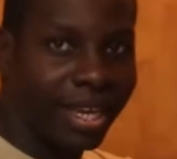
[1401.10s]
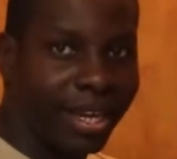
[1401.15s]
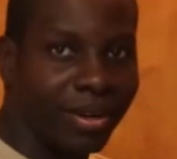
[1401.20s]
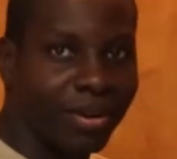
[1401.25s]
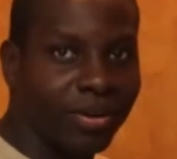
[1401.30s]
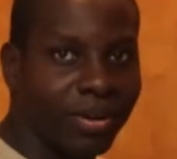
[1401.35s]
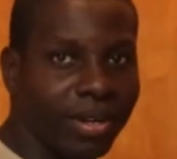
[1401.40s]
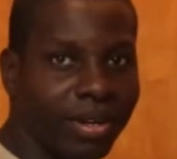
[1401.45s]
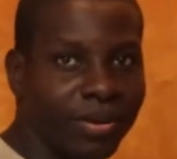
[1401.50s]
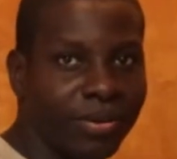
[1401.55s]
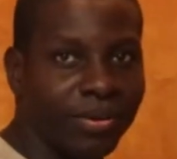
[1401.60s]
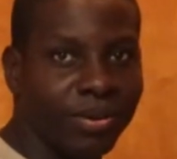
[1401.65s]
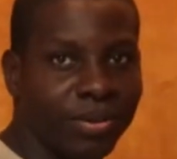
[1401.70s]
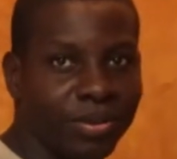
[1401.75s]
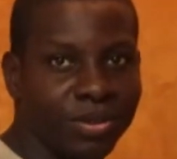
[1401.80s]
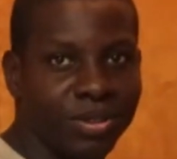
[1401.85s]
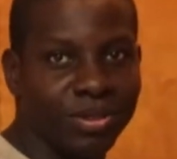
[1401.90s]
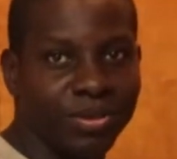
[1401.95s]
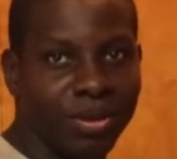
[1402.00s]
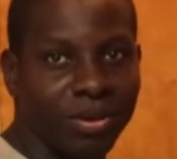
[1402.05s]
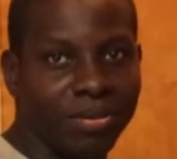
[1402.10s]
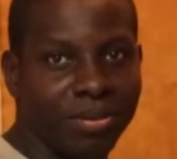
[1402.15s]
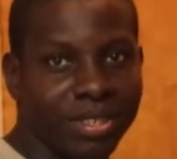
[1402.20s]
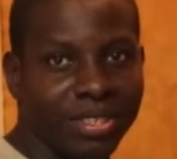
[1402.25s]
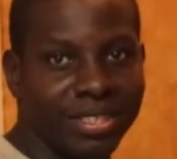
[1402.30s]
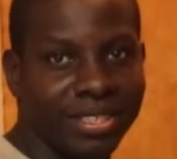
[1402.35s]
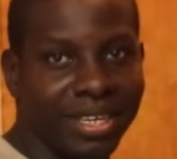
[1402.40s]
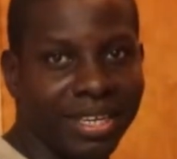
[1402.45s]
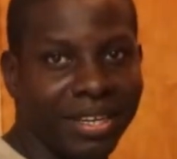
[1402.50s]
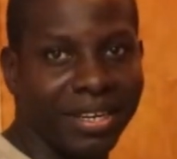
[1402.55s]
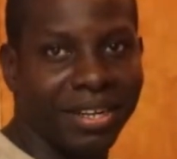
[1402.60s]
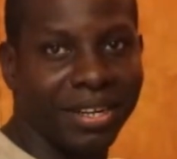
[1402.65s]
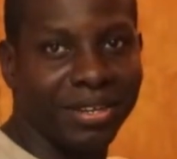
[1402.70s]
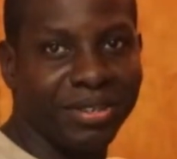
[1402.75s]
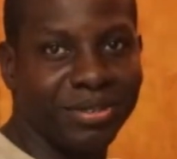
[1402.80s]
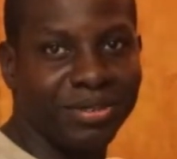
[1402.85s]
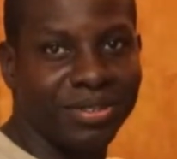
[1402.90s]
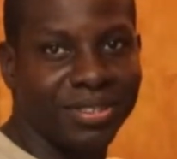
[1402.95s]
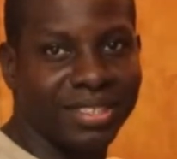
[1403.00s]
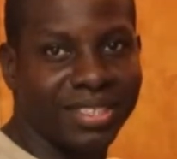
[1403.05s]
don't know what you want me to say that.
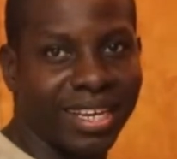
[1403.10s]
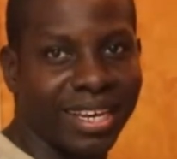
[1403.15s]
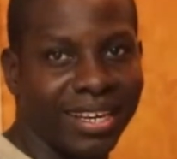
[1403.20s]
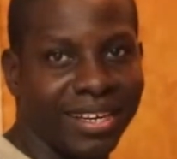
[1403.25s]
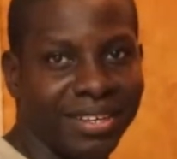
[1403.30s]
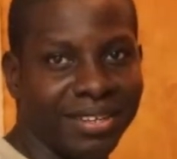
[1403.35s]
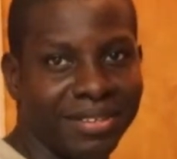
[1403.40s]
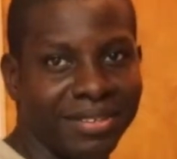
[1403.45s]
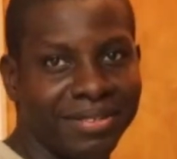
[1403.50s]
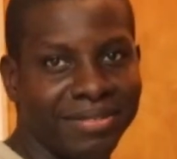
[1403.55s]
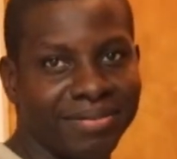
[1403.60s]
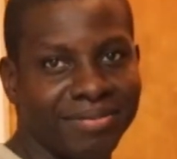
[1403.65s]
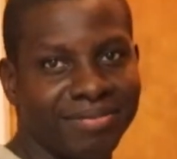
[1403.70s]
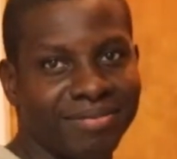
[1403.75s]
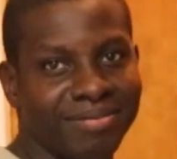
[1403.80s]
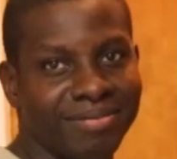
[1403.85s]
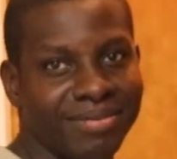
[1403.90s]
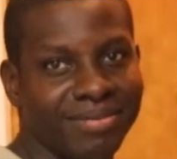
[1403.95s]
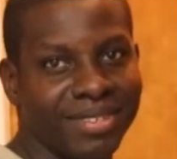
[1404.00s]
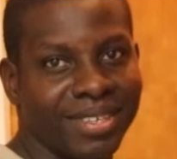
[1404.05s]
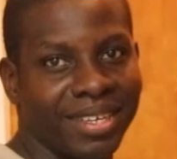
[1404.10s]
You just kind of...